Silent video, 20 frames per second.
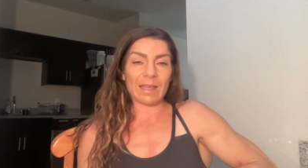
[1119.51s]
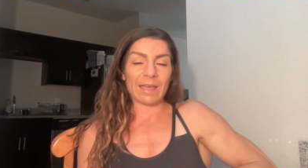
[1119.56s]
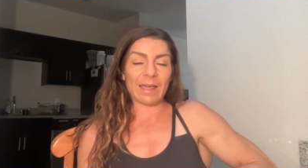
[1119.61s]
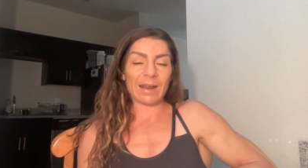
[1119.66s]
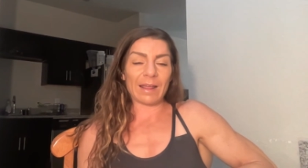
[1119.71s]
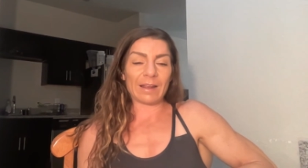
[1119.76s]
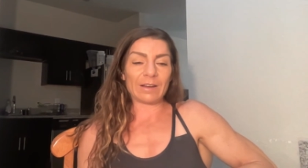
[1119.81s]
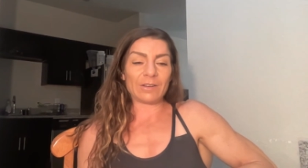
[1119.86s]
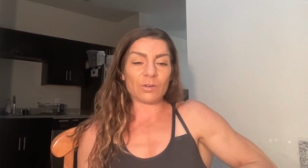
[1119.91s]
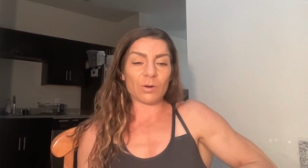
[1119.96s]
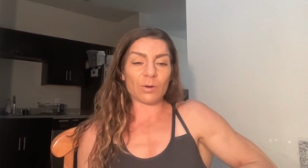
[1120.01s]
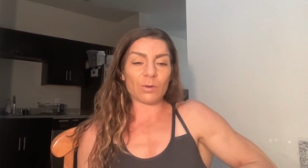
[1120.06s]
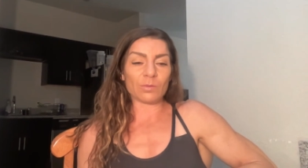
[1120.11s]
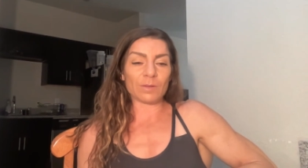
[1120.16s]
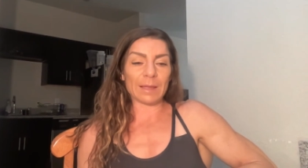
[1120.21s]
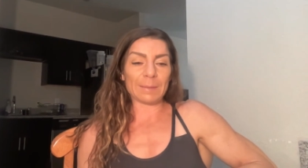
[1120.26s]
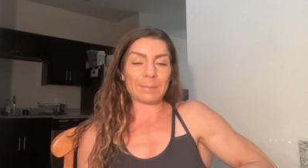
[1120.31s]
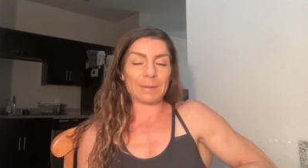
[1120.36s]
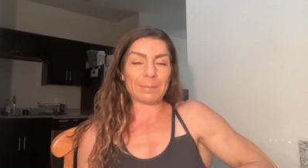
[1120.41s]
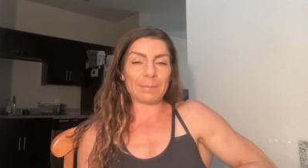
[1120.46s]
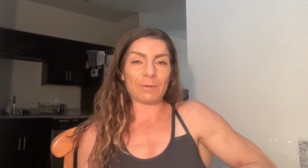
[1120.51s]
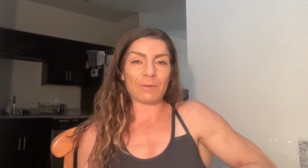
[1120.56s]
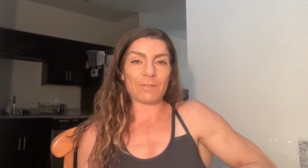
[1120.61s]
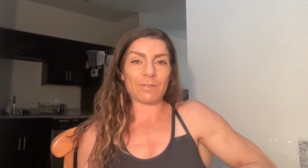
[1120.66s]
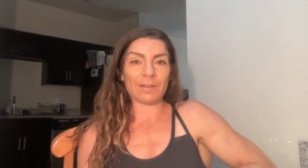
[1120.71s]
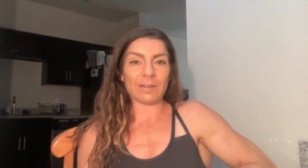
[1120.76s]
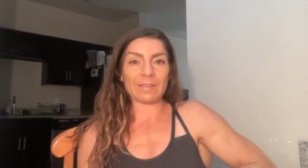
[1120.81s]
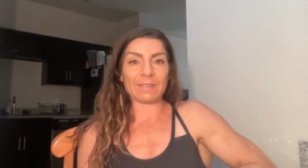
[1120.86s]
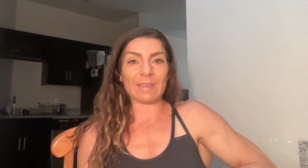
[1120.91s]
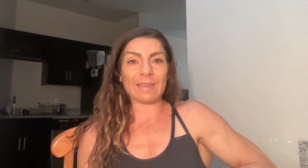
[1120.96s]
And I don't like people
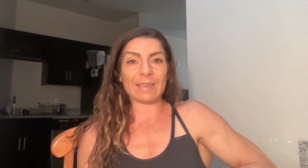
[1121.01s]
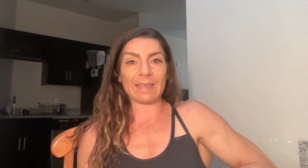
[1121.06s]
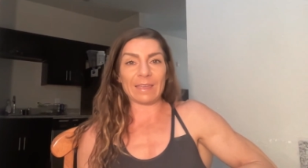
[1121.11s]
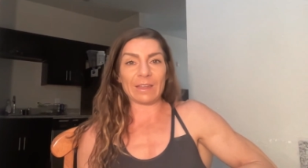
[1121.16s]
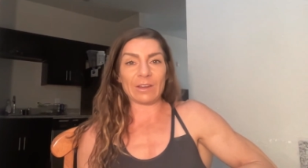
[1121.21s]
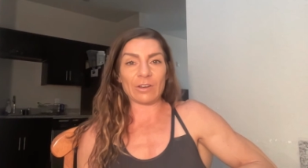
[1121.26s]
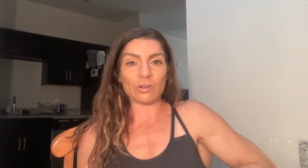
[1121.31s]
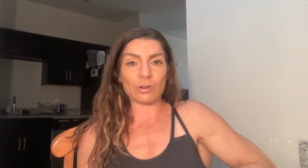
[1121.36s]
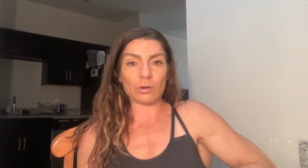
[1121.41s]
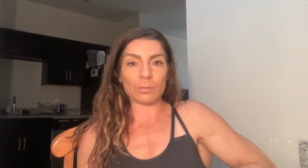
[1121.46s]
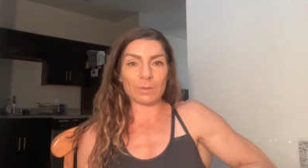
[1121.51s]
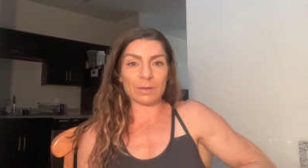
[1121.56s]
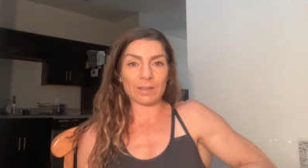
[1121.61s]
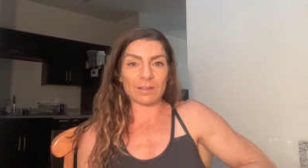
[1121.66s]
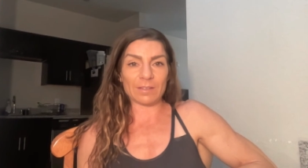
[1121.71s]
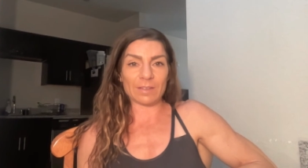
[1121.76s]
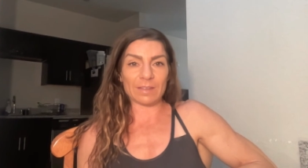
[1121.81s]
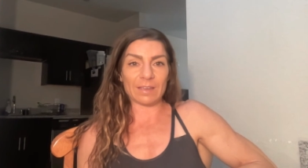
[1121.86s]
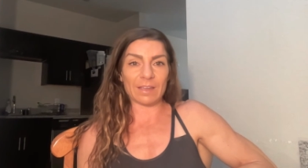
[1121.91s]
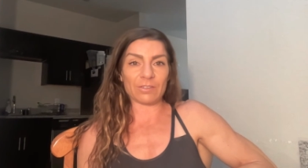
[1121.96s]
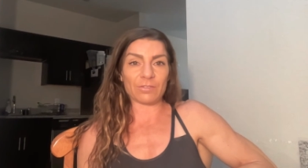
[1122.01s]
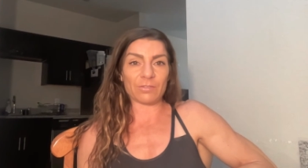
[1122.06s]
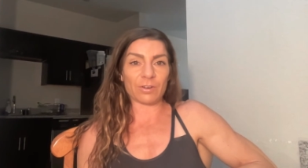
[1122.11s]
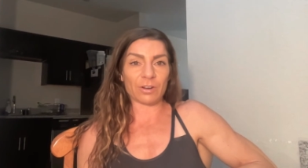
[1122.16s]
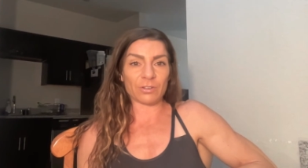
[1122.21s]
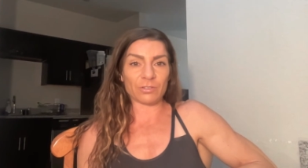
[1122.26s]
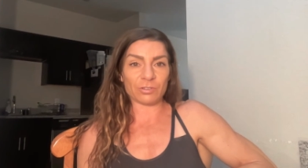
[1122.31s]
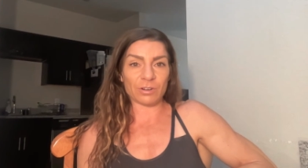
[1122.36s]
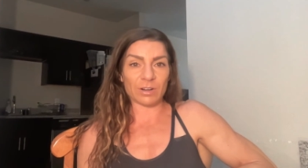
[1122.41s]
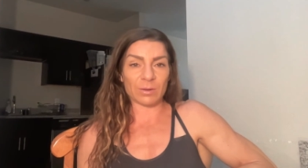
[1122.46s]
feeling that they can't do it because they get
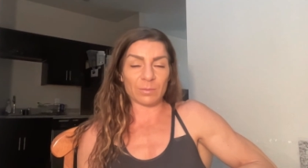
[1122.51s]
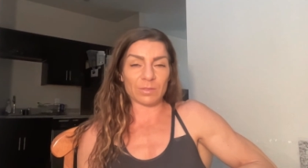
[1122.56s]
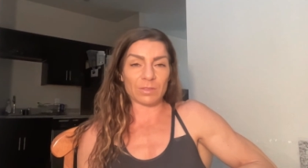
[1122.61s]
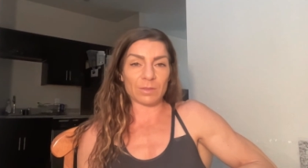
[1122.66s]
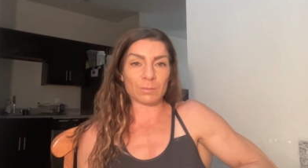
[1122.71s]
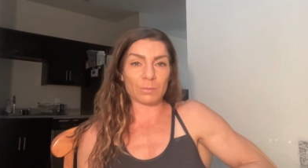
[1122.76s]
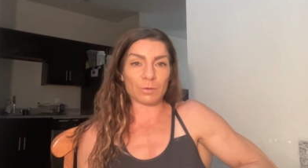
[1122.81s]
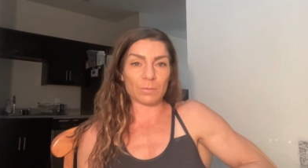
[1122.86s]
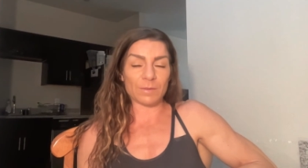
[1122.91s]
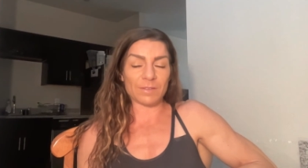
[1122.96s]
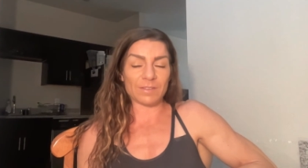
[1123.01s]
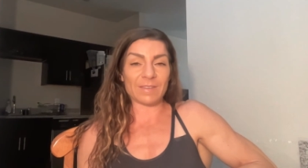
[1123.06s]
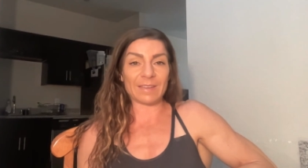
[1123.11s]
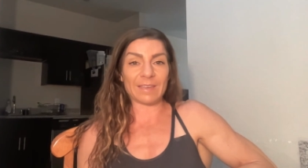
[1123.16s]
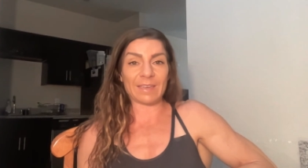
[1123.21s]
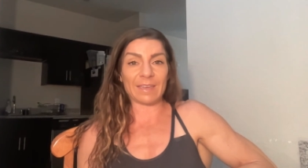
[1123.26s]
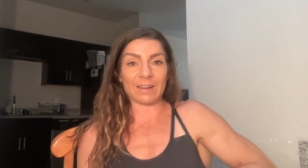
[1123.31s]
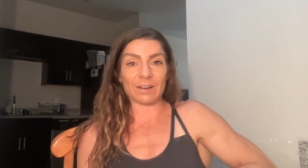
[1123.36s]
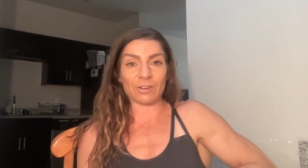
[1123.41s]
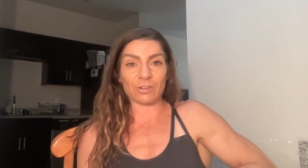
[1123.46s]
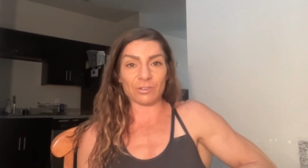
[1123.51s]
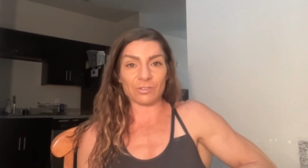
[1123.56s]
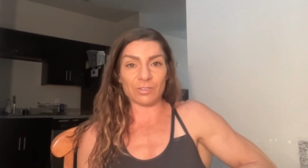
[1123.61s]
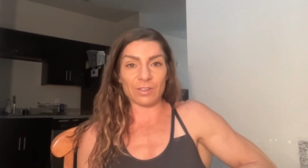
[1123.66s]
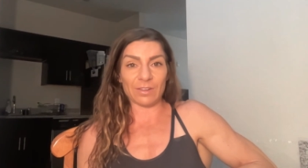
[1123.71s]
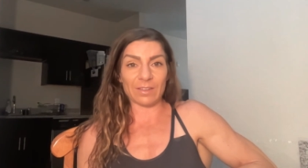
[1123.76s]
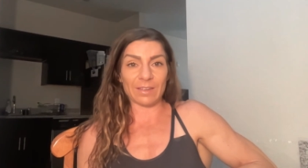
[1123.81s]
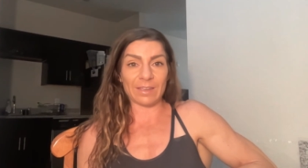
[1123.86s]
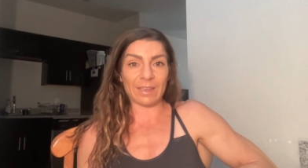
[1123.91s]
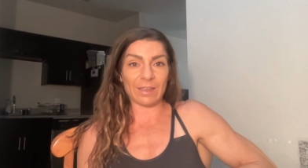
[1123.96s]
frustrated with the movements that they can't
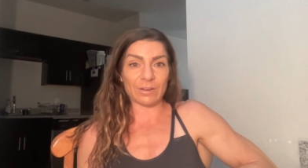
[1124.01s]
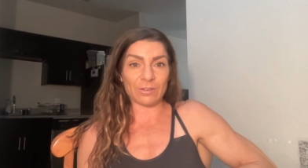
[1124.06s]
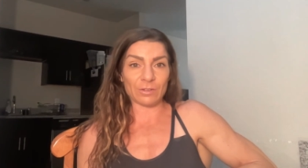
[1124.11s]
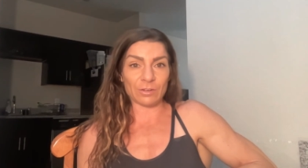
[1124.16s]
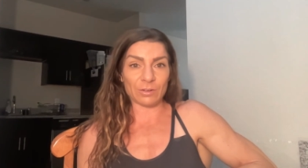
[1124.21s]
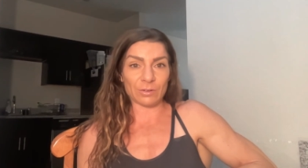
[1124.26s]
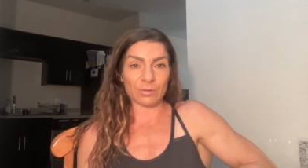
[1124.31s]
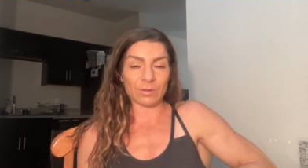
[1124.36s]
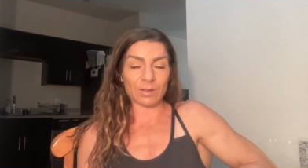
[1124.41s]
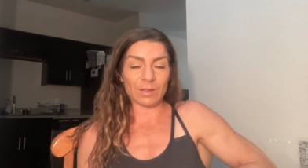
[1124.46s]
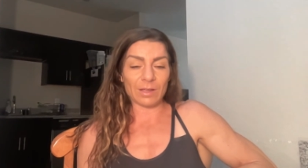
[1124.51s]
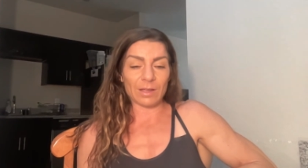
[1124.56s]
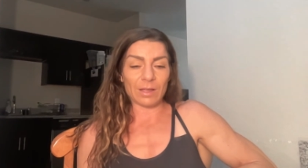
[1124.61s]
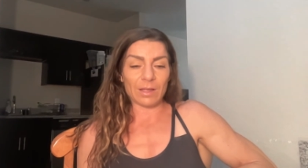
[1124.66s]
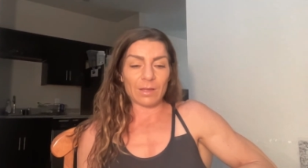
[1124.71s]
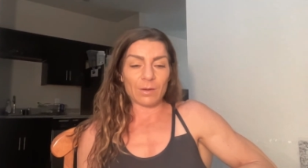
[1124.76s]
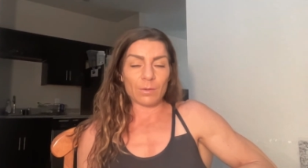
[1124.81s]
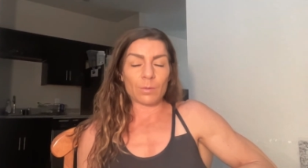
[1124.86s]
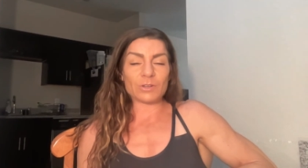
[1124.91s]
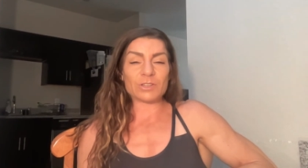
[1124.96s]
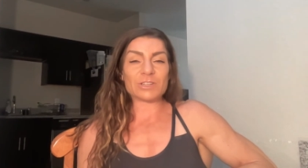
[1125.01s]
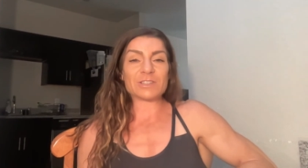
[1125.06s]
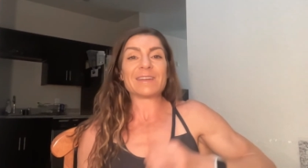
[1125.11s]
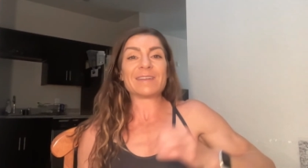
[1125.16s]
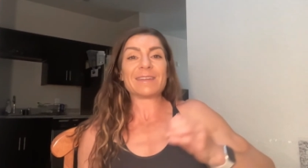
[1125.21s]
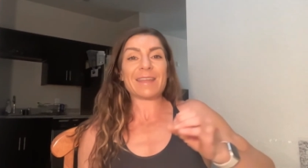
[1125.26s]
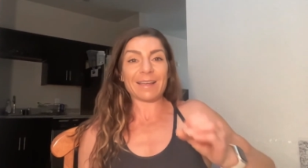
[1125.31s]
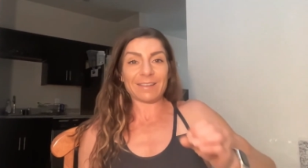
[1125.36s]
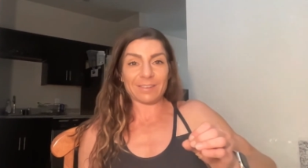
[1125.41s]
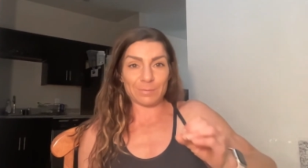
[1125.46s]
understand or they can't do, which is the
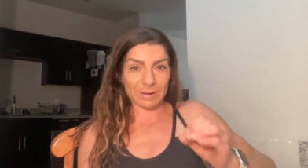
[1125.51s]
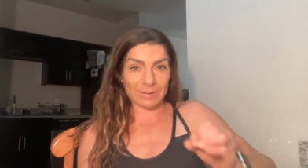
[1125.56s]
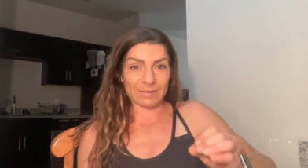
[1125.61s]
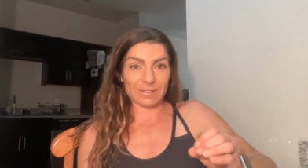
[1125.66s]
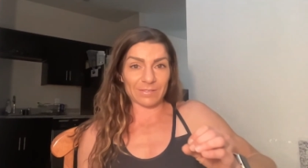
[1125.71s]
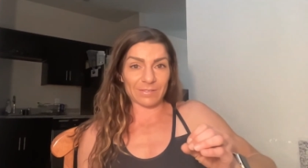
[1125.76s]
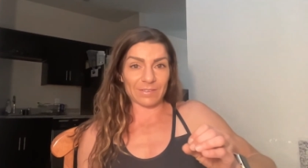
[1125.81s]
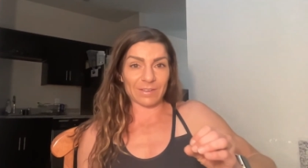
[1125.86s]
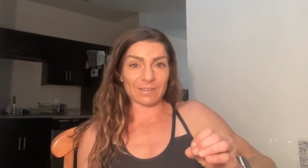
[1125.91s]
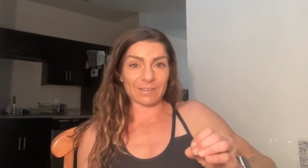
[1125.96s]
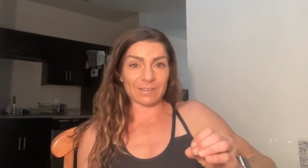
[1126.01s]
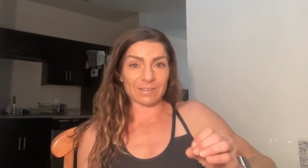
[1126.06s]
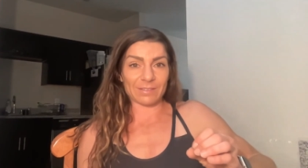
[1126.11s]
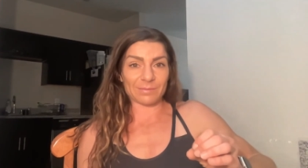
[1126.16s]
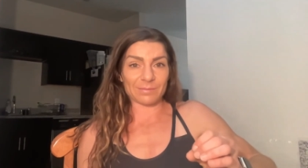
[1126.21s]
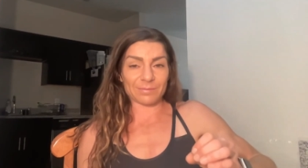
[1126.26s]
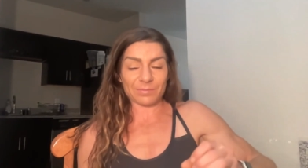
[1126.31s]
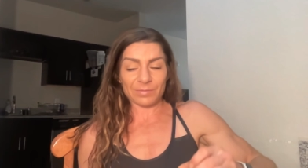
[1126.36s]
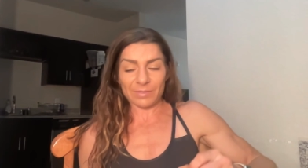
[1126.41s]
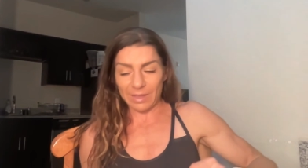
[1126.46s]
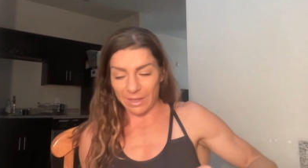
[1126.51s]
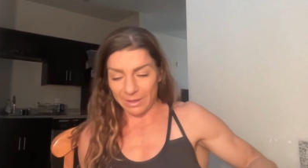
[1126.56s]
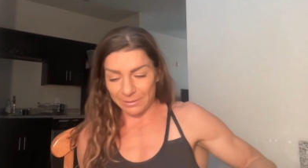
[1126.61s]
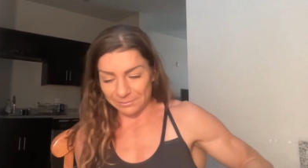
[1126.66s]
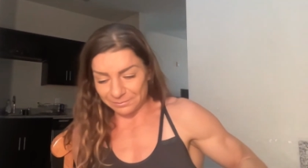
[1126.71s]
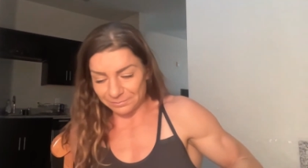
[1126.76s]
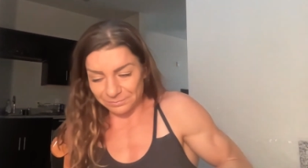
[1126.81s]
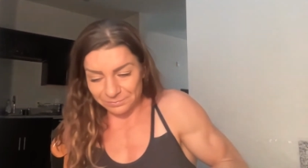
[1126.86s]
next piece of this. Okay.